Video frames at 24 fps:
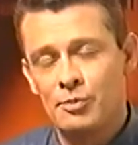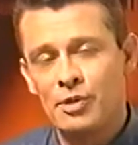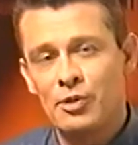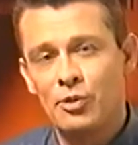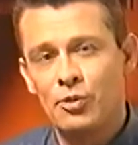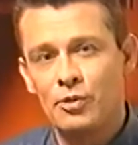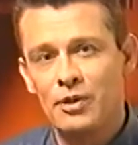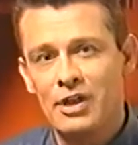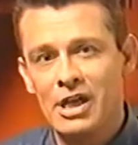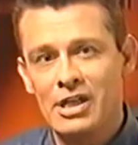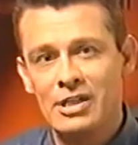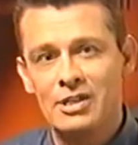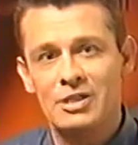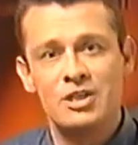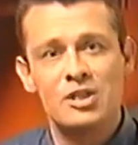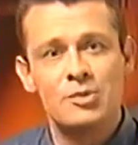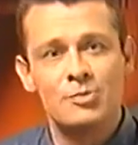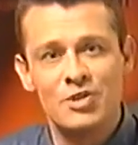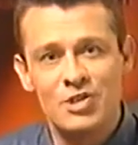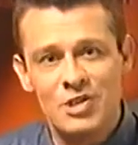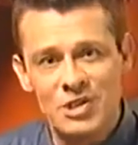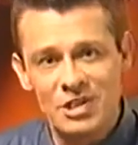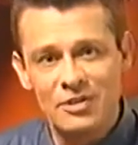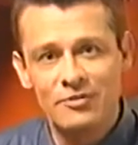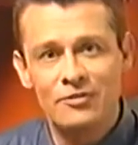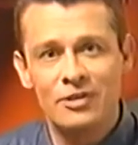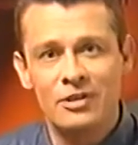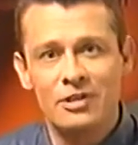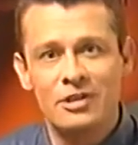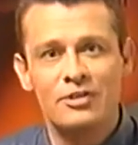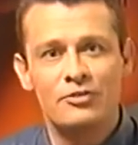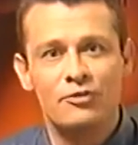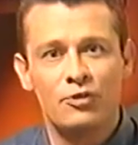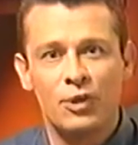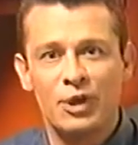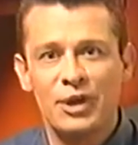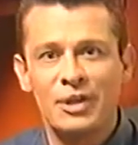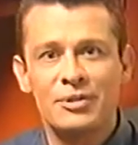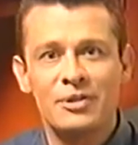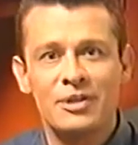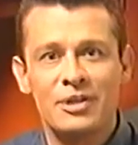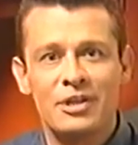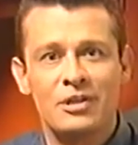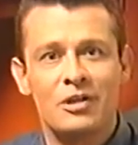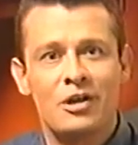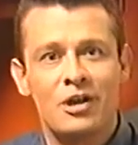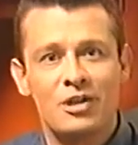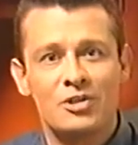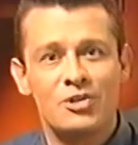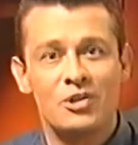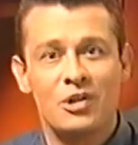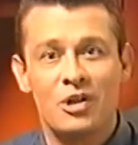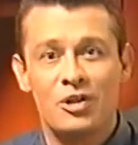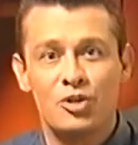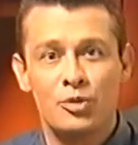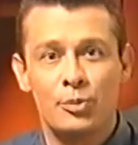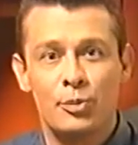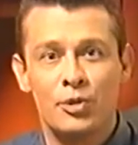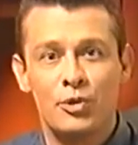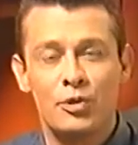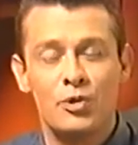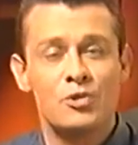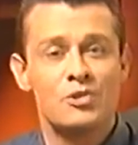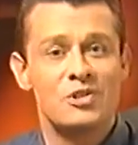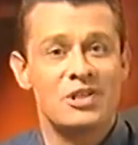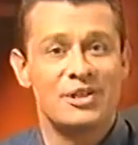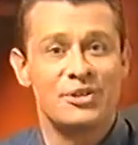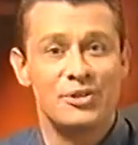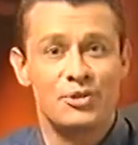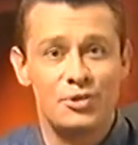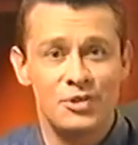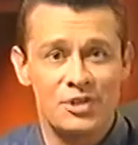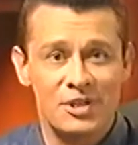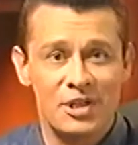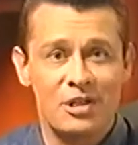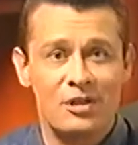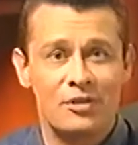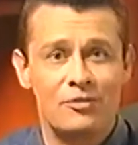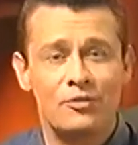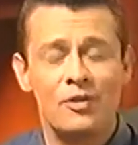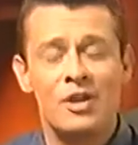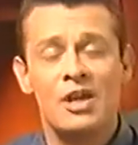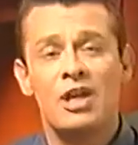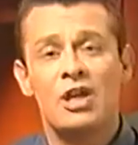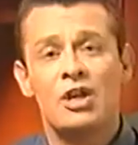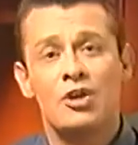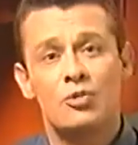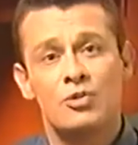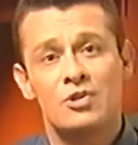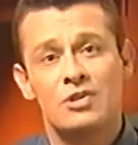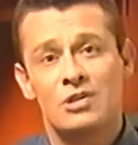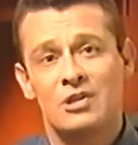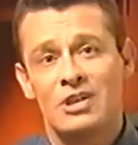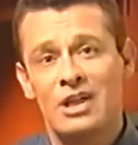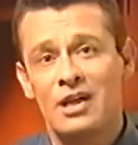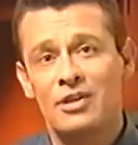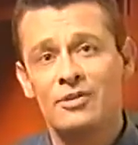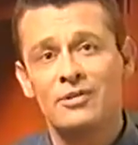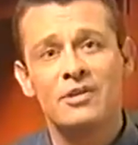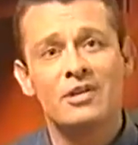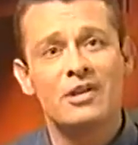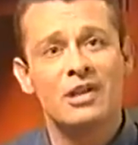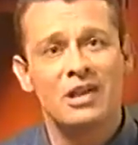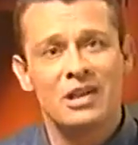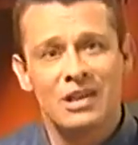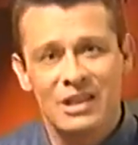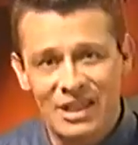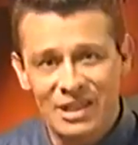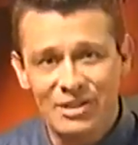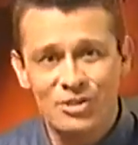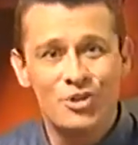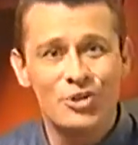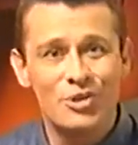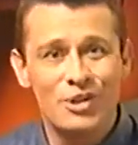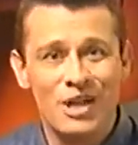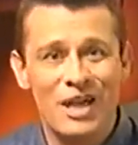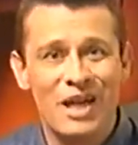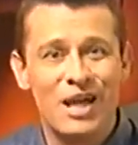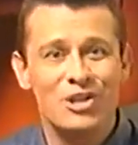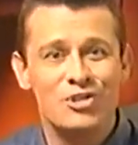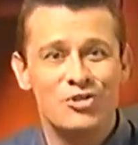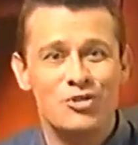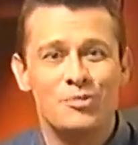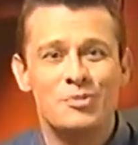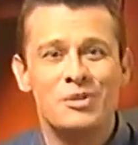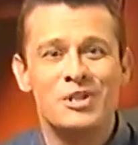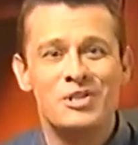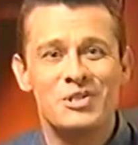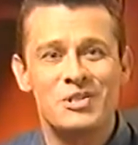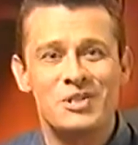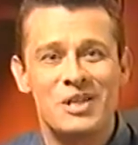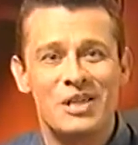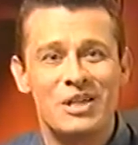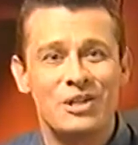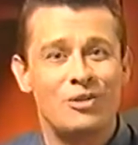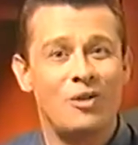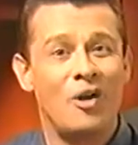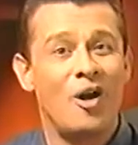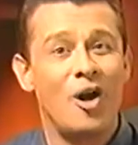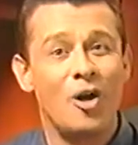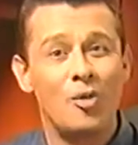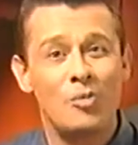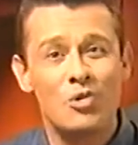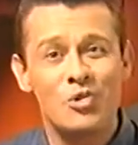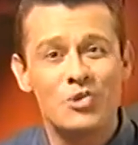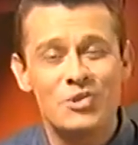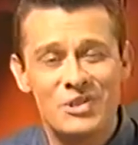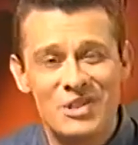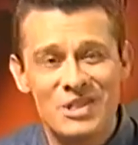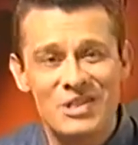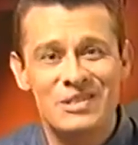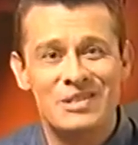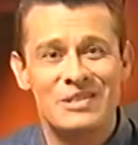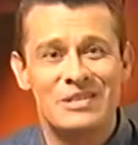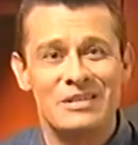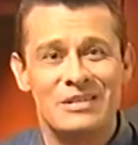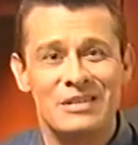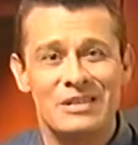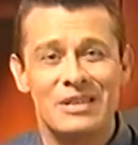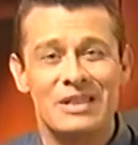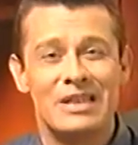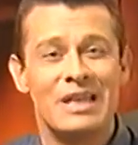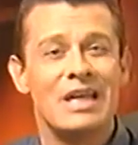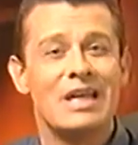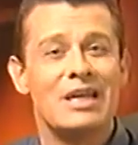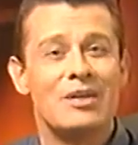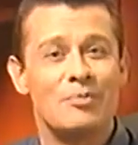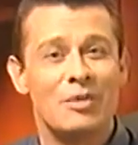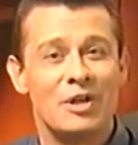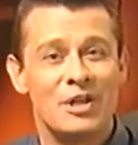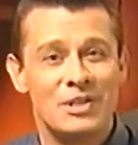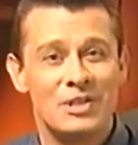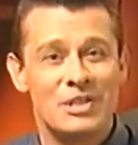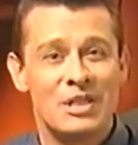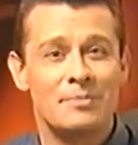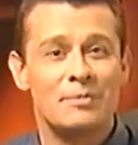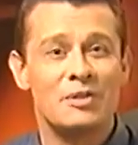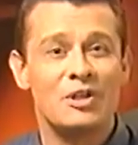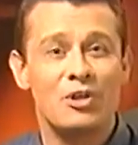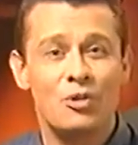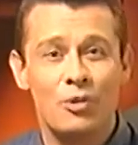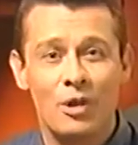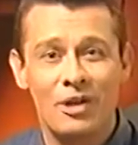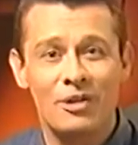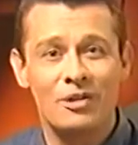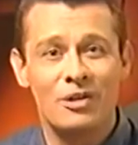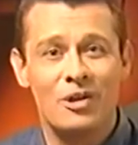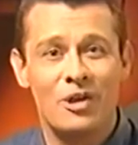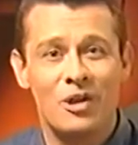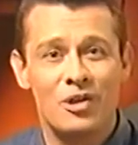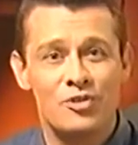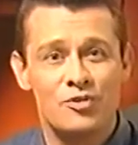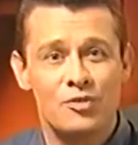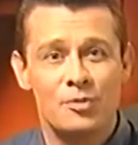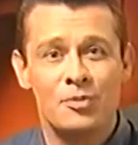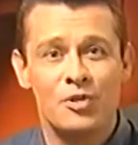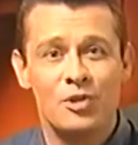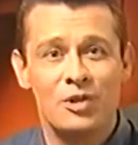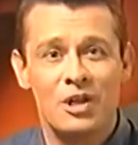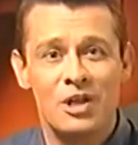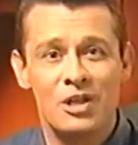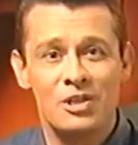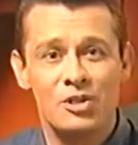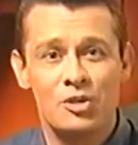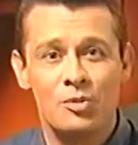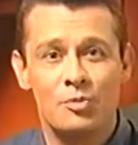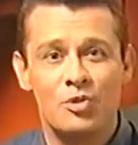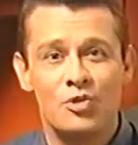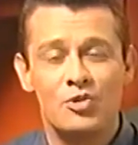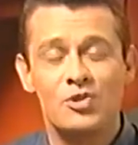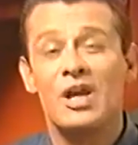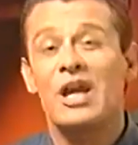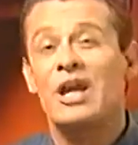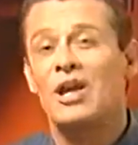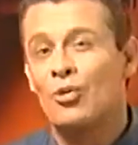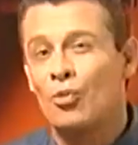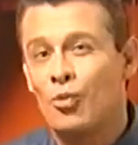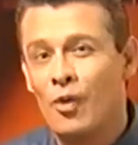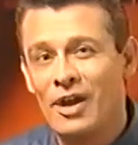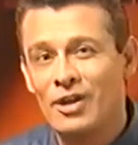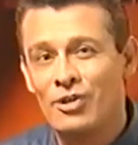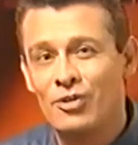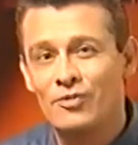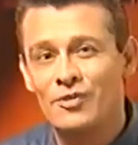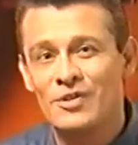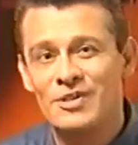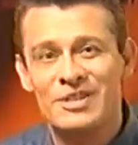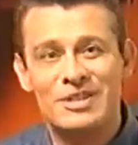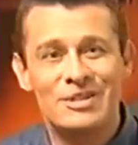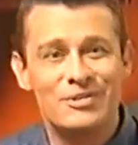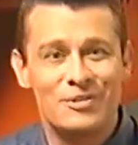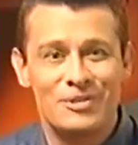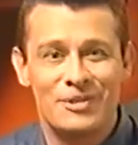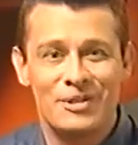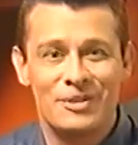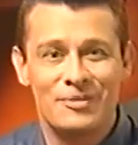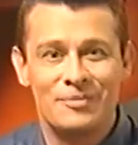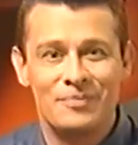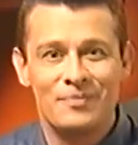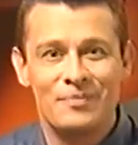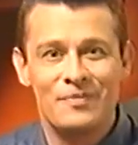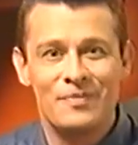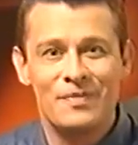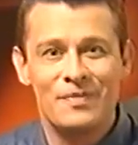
been created specifically for internet auction entrepreneurs like yourself, which allow you to collect your cash from each sale almost instantly by accepting credit cards from your customers right over the internet.